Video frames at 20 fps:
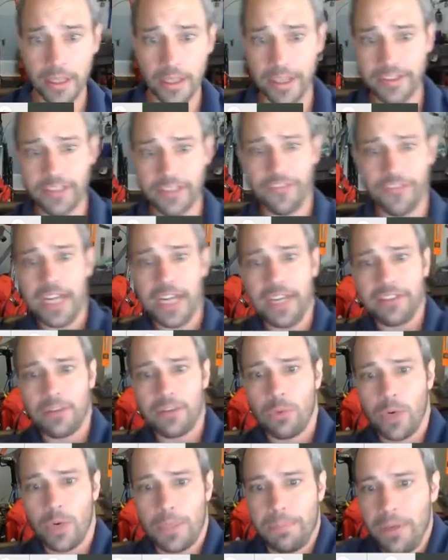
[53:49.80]
It's defined as the
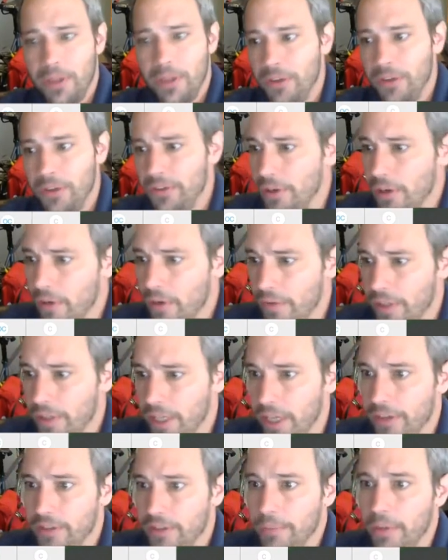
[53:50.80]
work produced over the
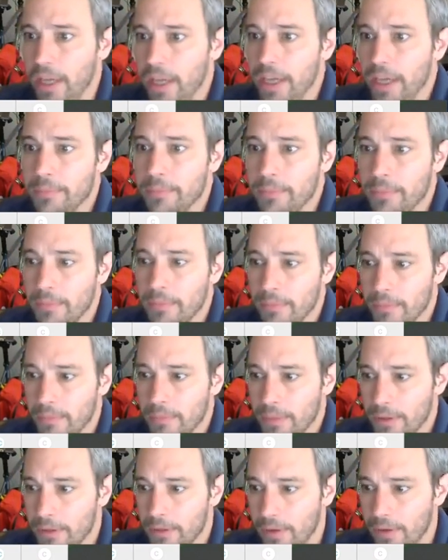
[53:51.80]
heat supplied.
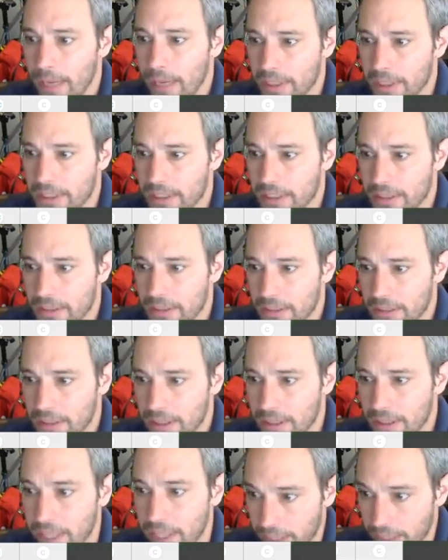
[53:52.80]
So how much
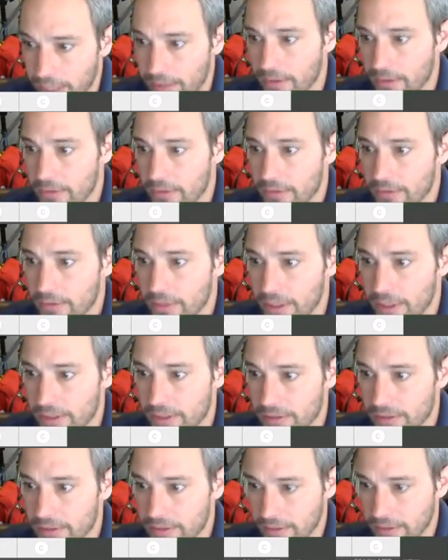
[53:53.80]
heat
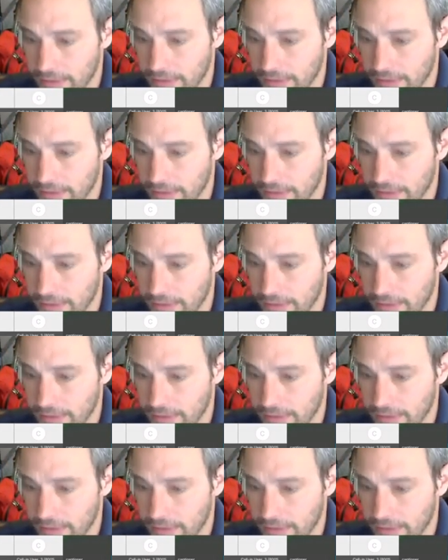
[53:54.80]
was